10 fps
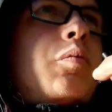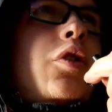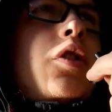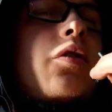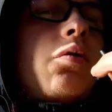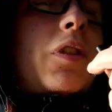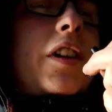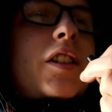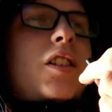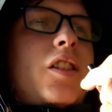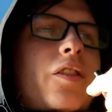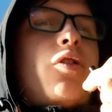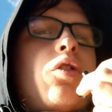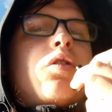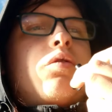beautiful places, if
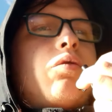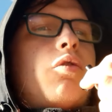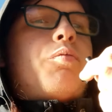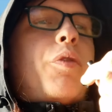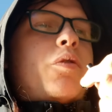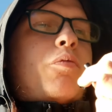not the most